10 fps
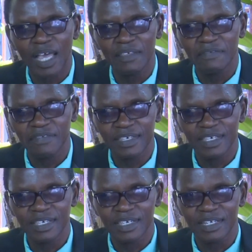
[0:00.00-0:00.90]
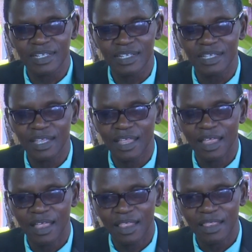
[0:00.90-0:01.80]
degrees,
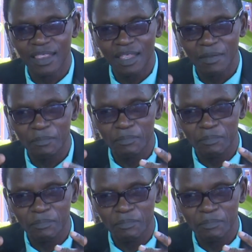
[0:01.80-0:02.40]
PhD.